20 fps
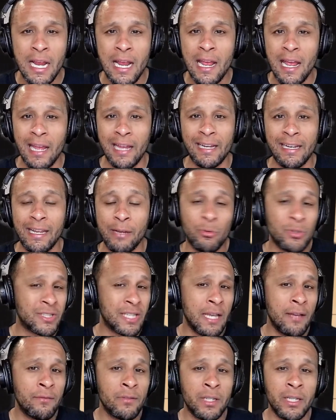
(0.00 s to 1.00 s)
and it was
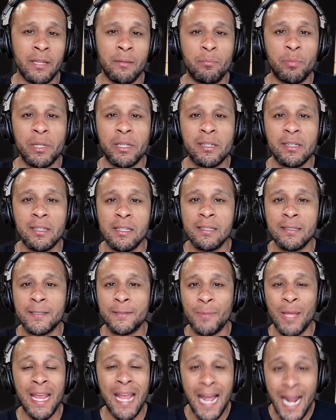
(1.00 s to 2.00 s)
evident because
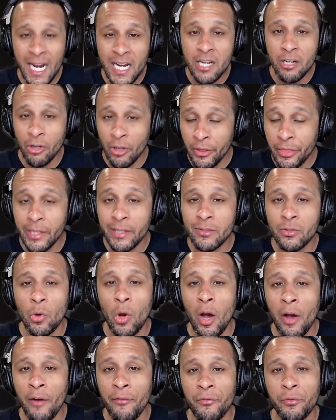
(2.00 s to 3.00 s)
they had nothing to
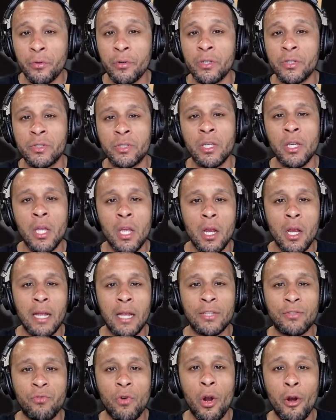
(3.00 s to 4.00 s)
offer us
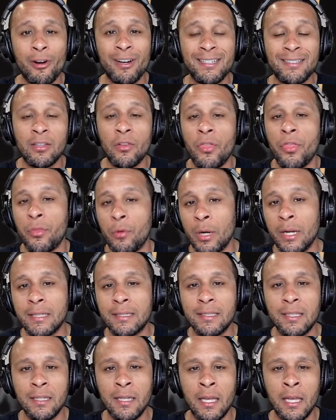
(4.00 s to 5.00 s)
as far as a threat
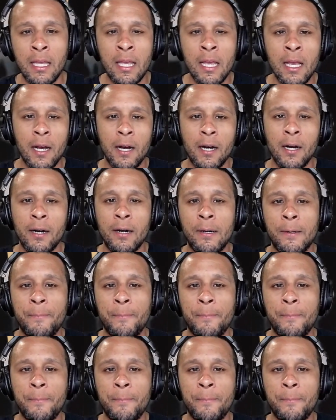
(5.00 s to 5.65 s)
today. I